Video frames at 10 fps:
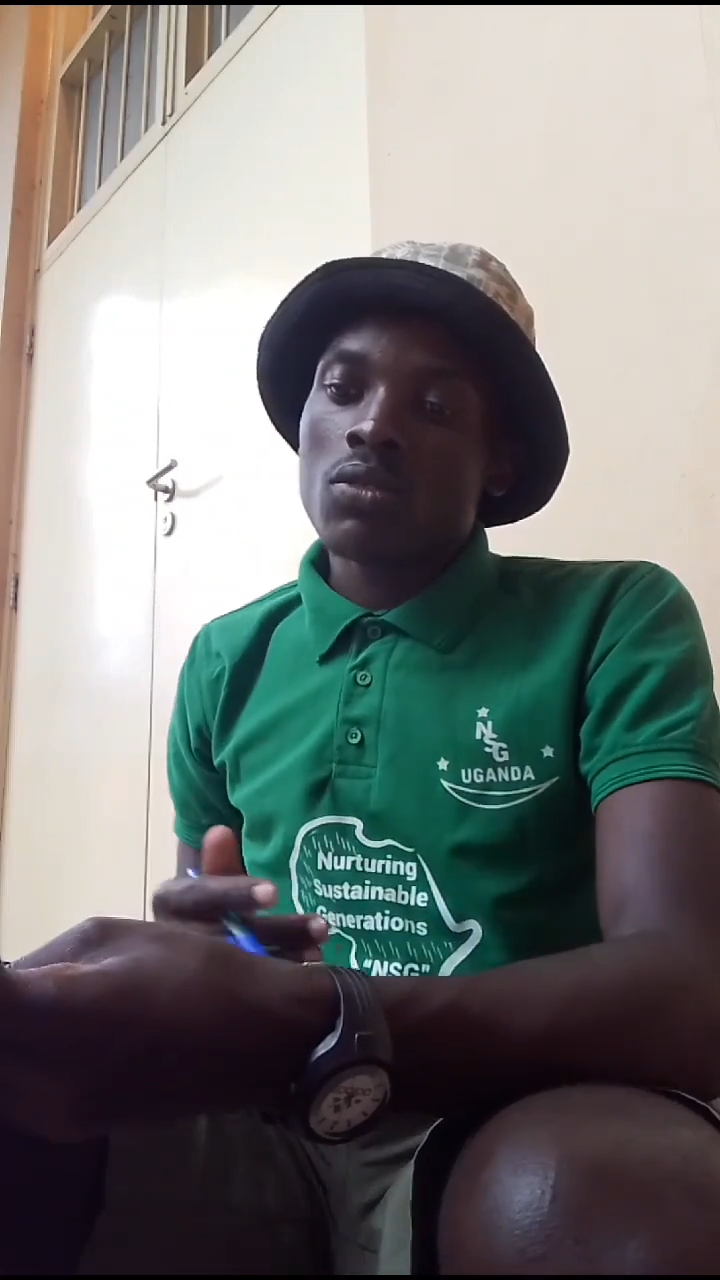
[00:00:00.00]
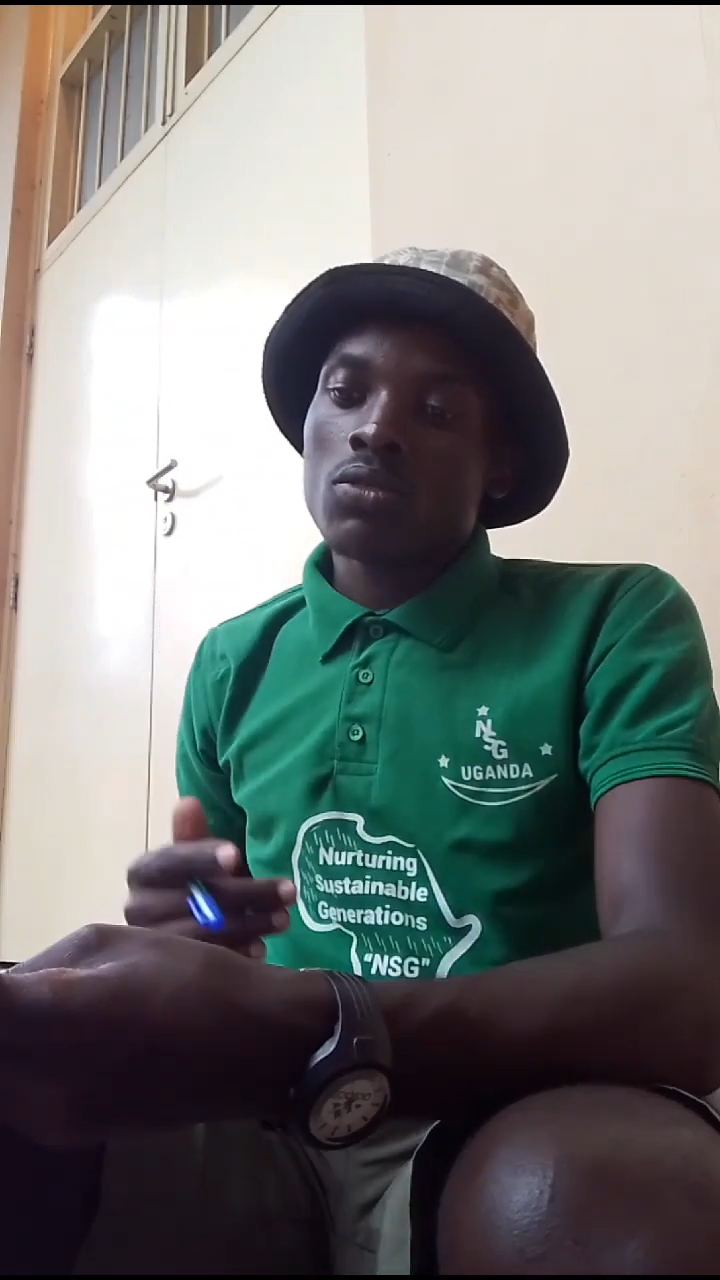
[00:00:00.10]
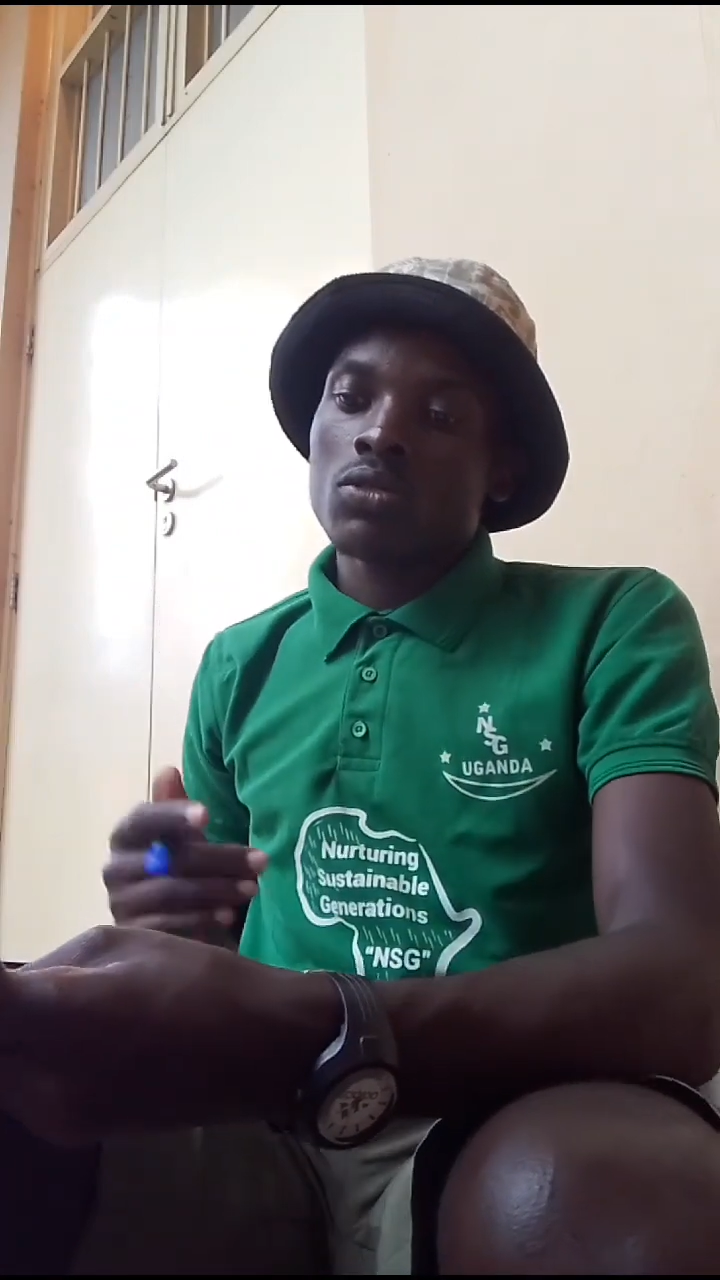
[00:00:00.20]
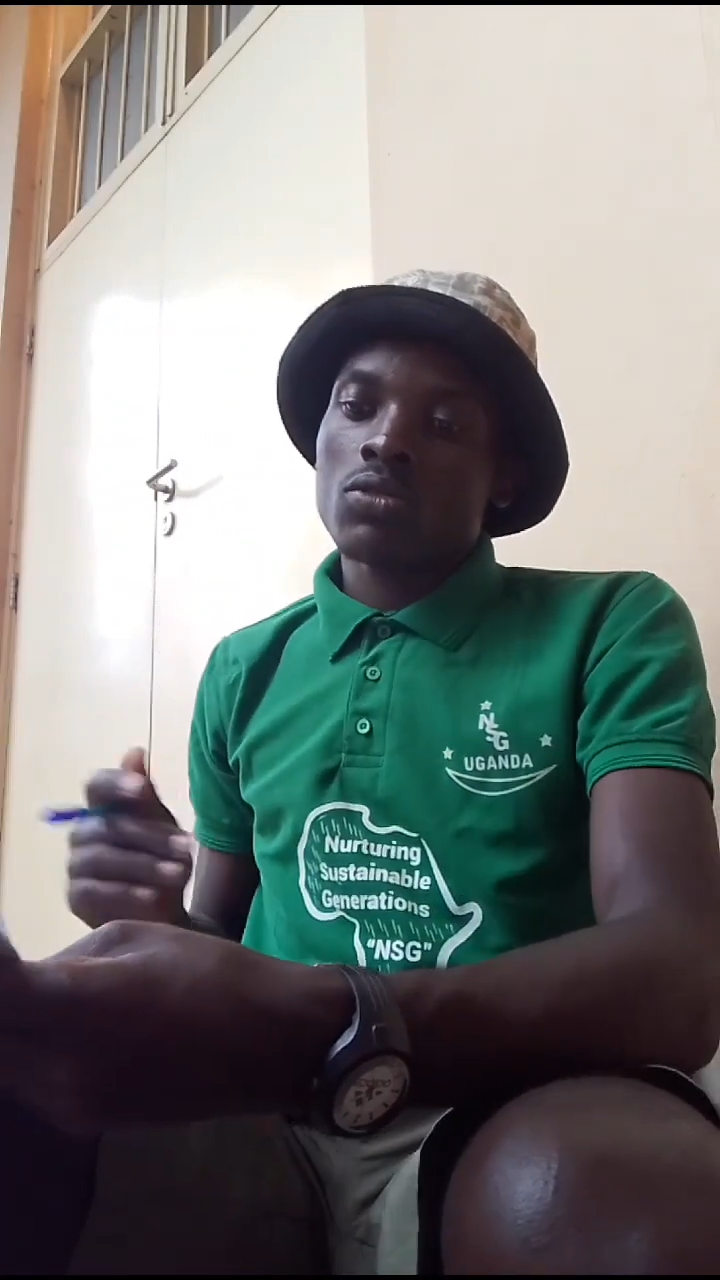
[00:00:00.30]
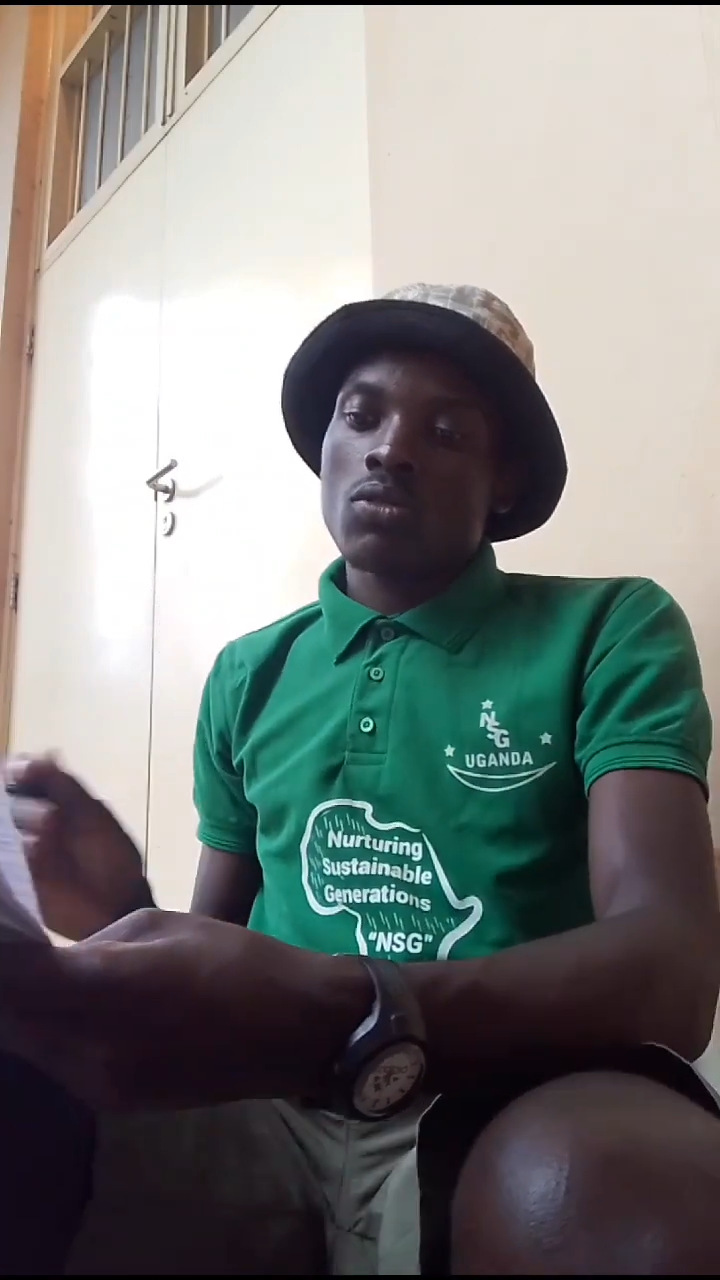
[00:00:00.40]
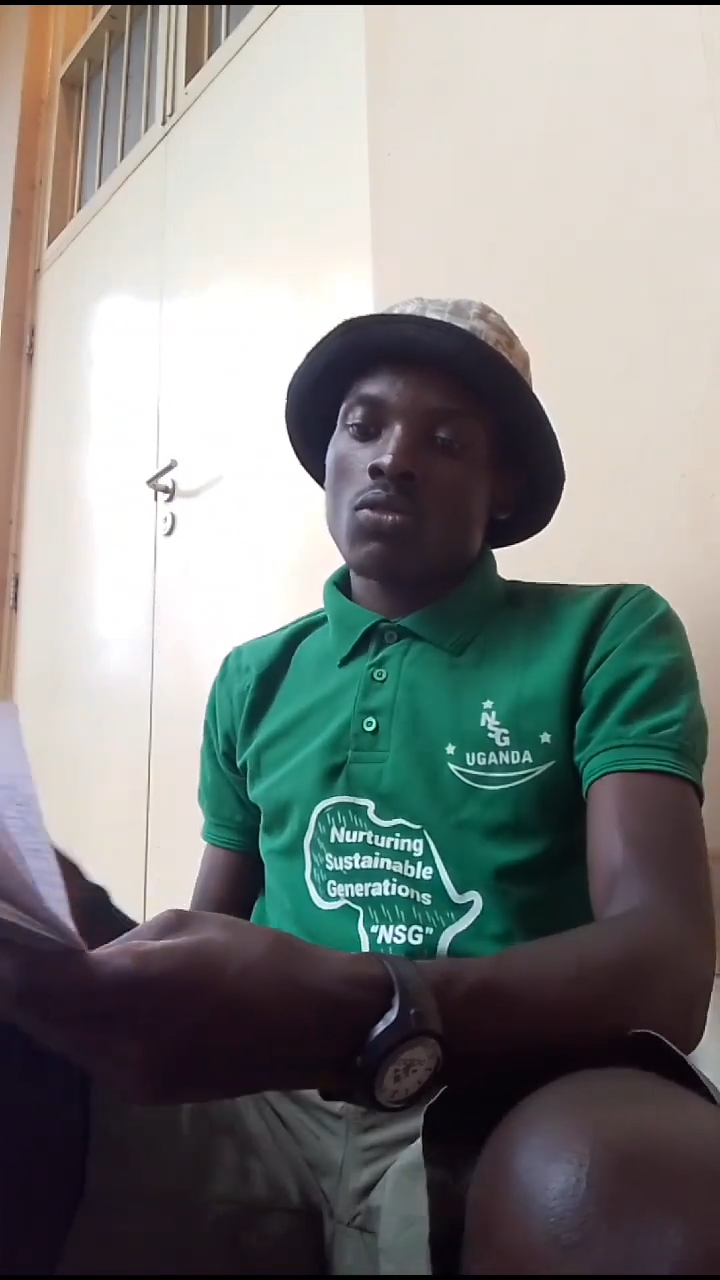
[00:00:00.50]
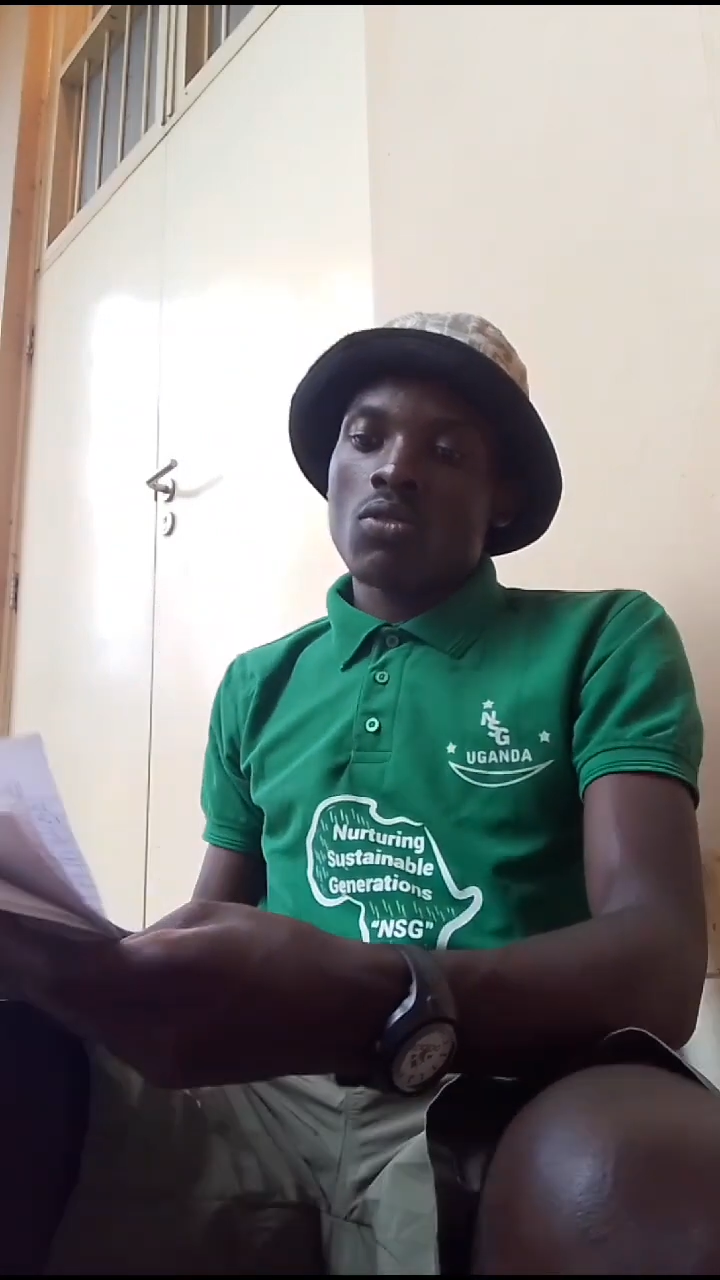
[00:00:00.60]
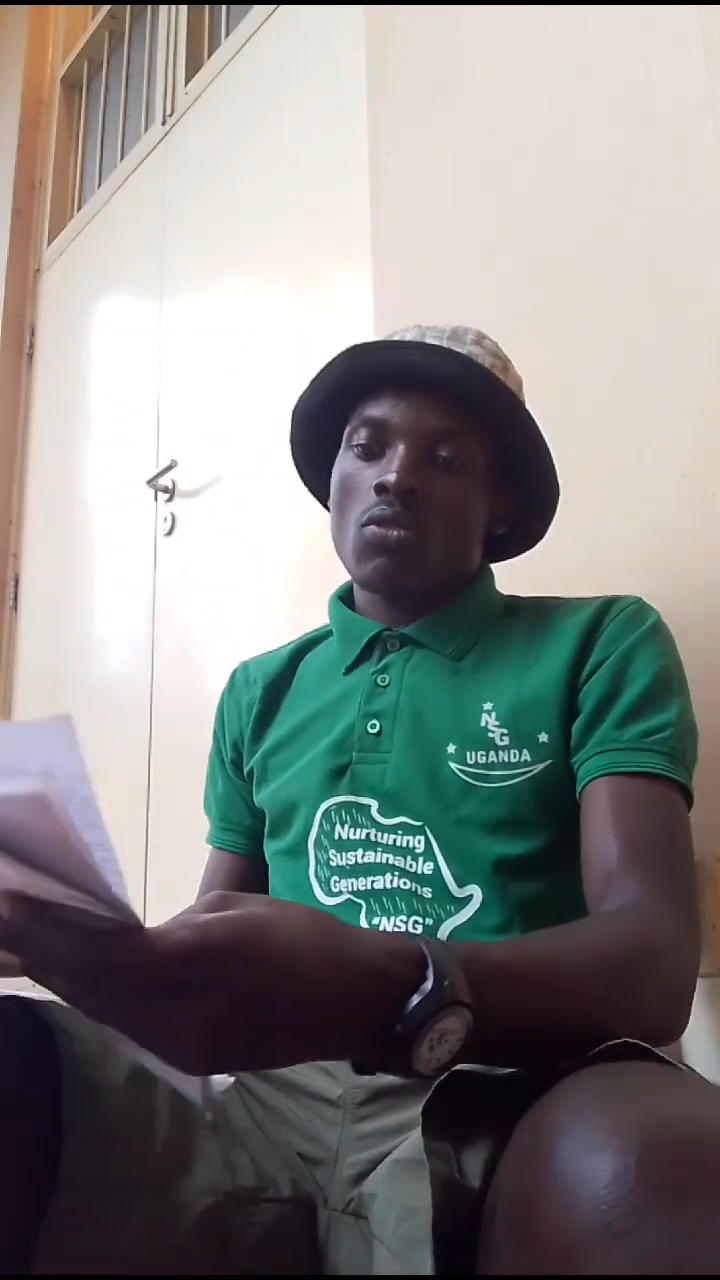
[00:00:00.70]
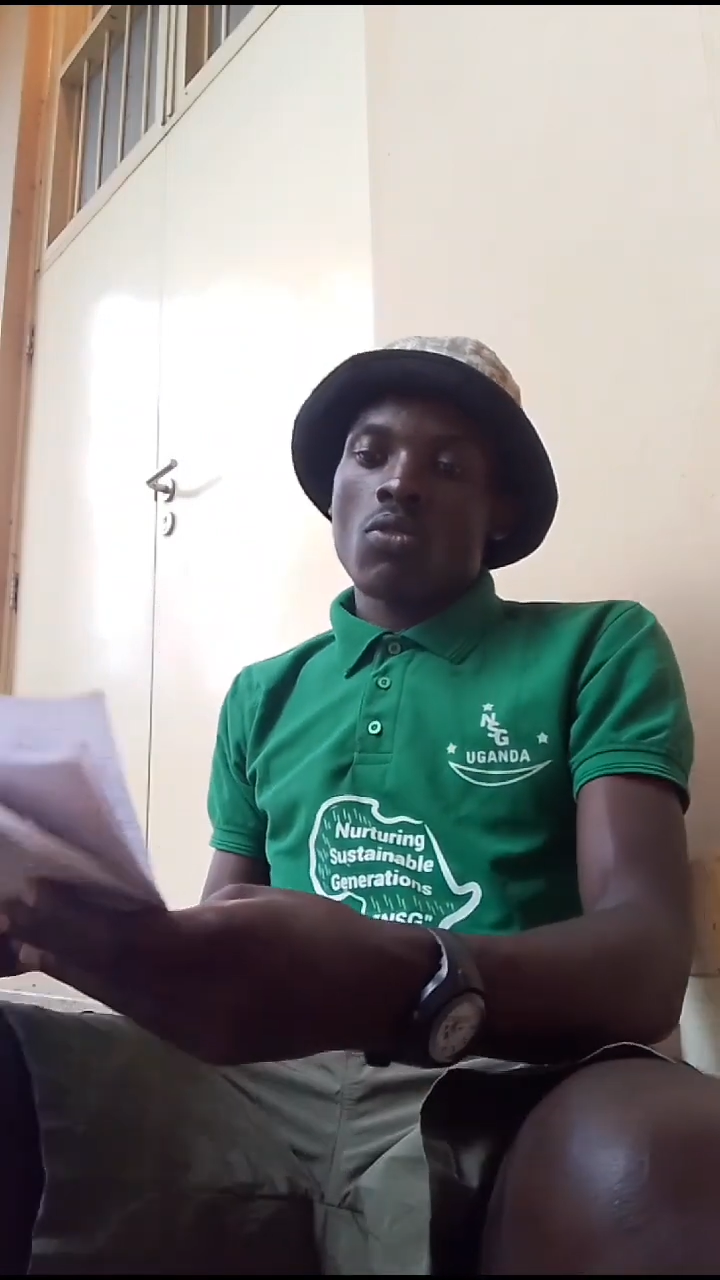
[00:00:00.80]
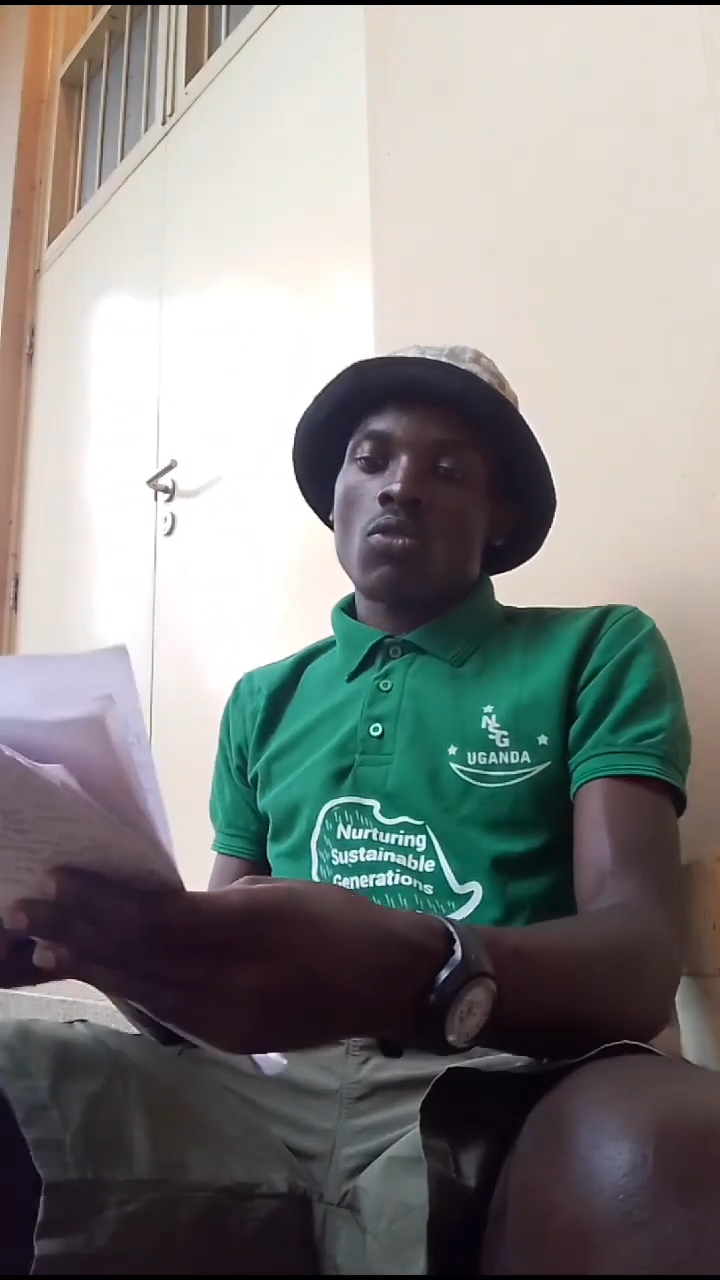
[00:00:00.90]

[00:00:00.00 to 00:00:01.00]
also